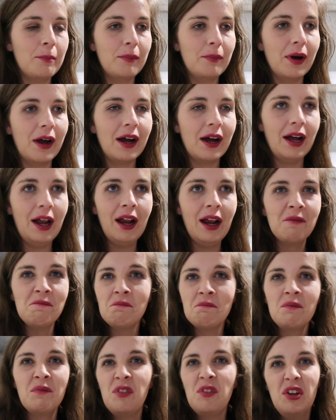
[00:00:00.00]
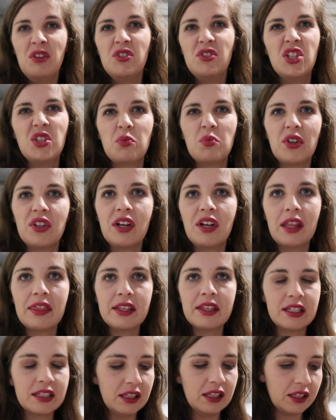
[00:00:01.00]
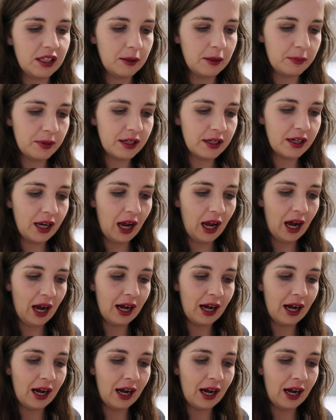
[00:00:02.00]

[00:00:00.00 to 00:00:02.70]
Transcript: but just wanted to add this little clip in.